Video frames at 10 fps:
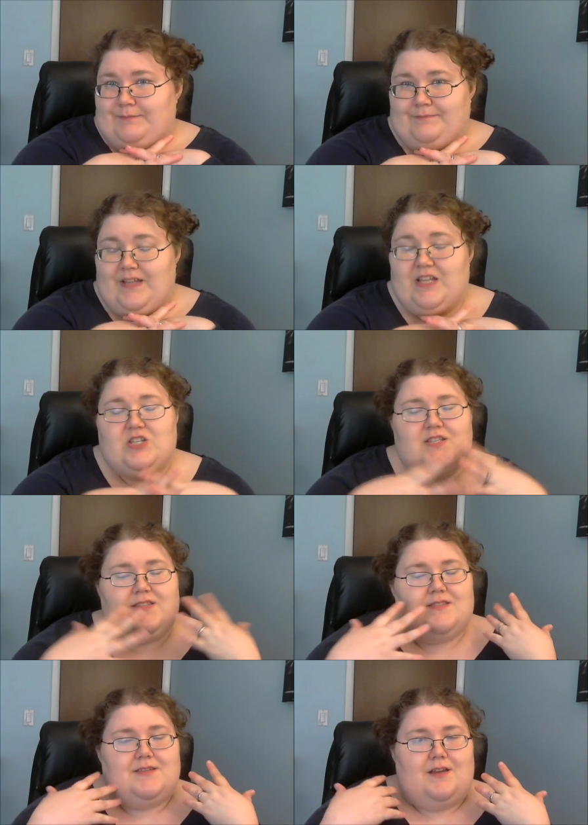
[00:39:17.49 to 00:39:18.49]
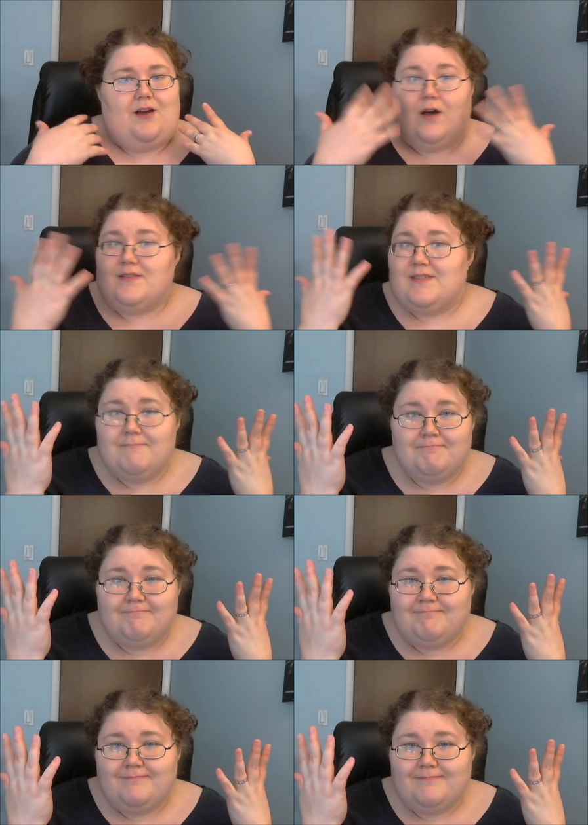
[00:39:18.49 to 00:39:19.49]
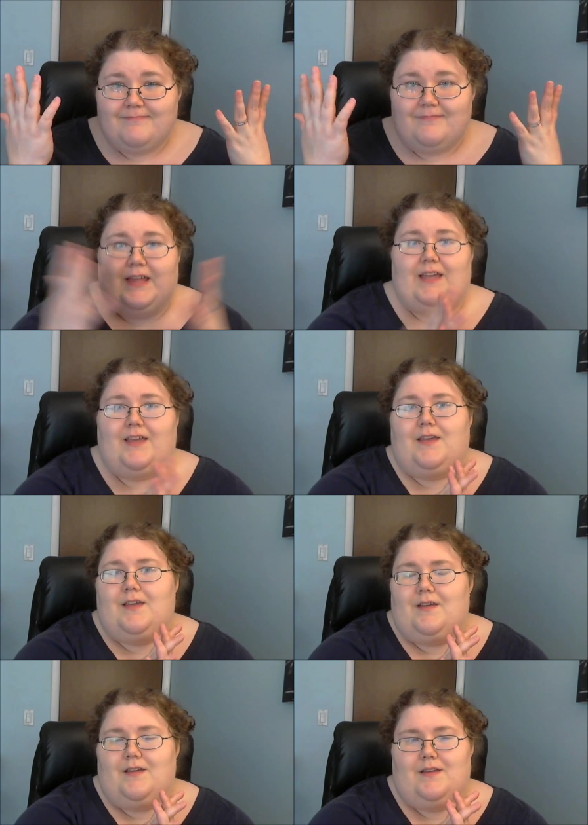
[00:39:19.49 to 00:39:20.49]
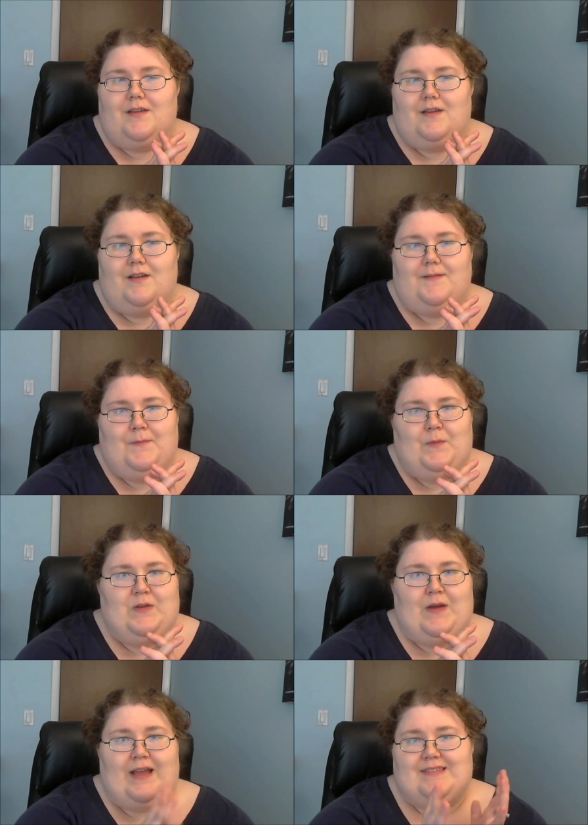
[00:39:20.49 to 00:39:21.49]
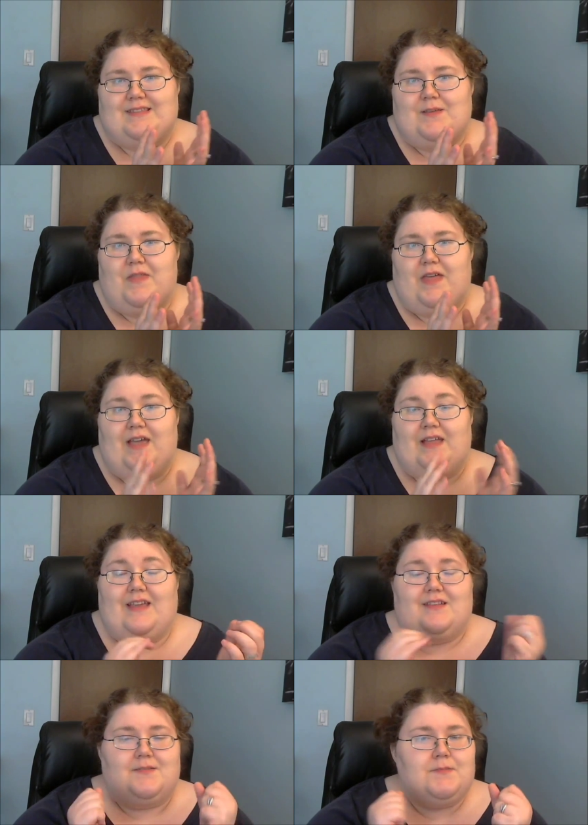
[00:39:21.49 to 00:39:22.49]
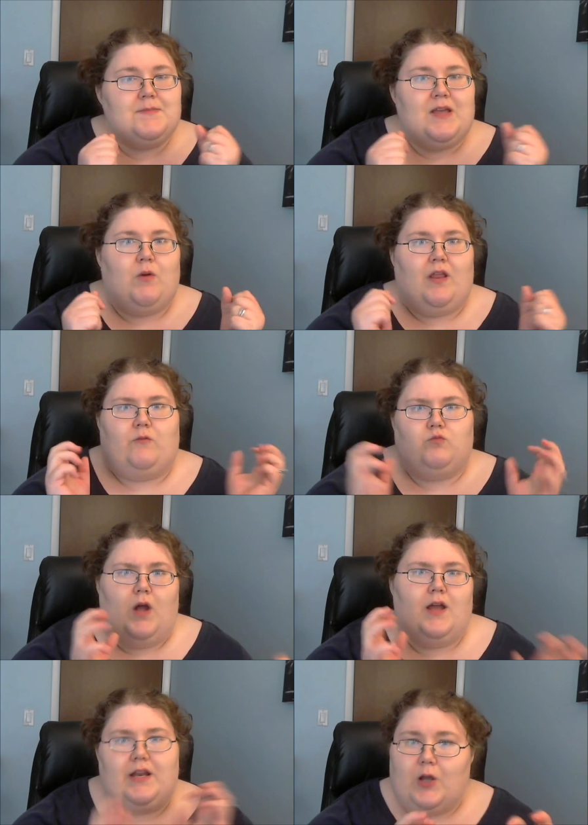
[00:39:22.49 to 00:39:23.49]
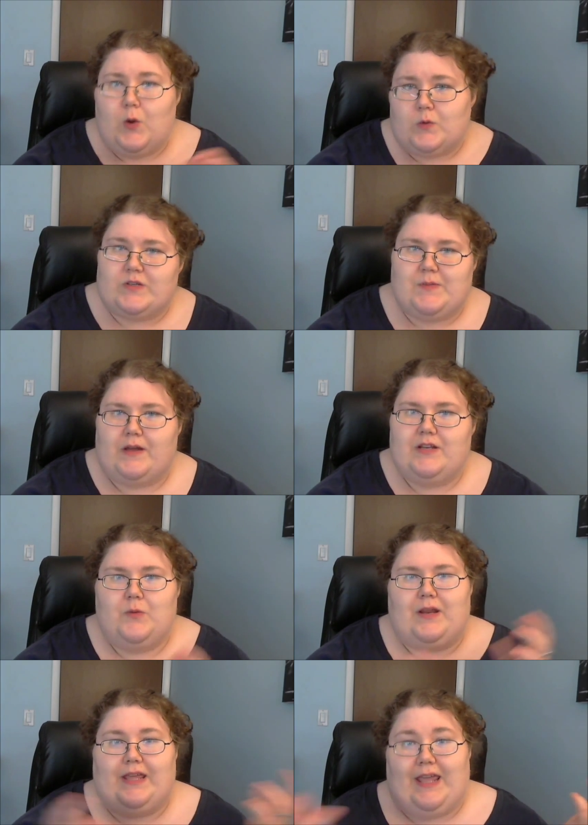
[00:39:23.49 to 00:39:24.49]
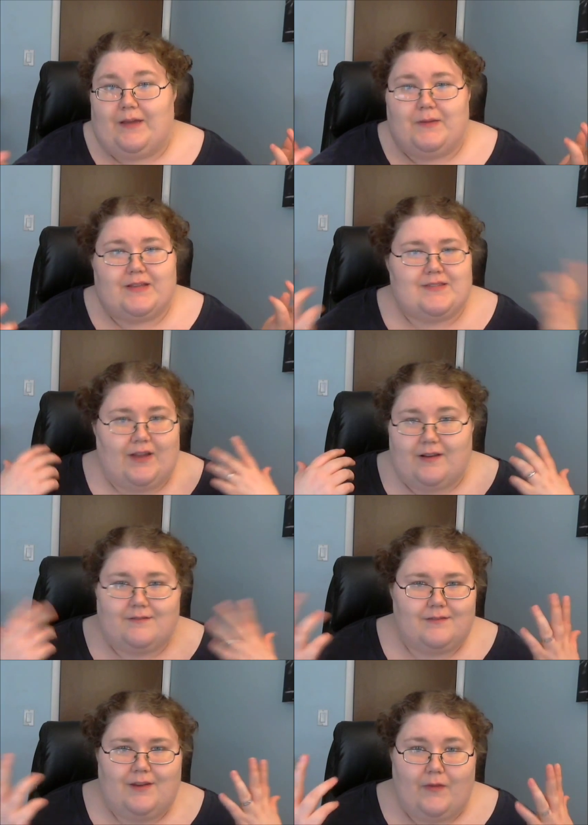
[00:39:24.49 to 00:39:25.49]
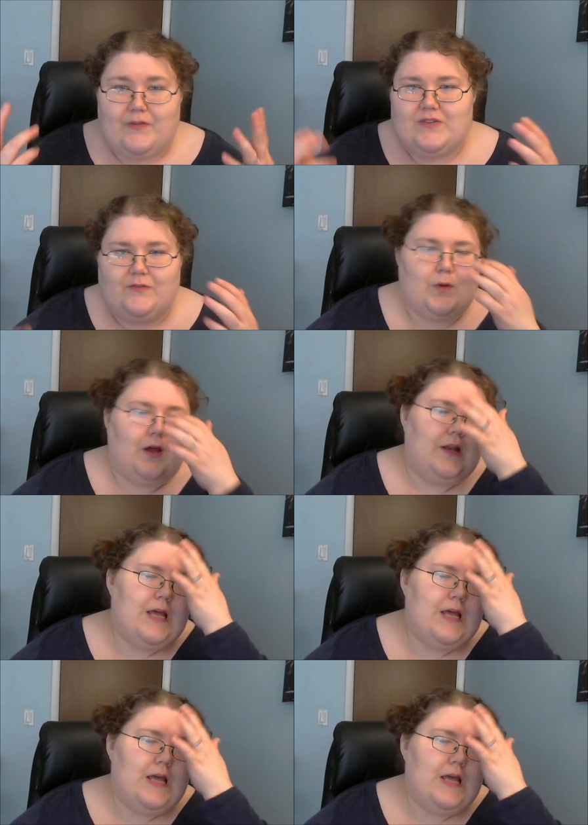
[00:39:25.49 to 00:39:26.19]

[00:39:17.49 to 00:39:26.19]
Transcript: just awesome. Like, when you guys say something, and like sometimes I want to like run and go and respond to you, but I can't because I've got other stuff going on.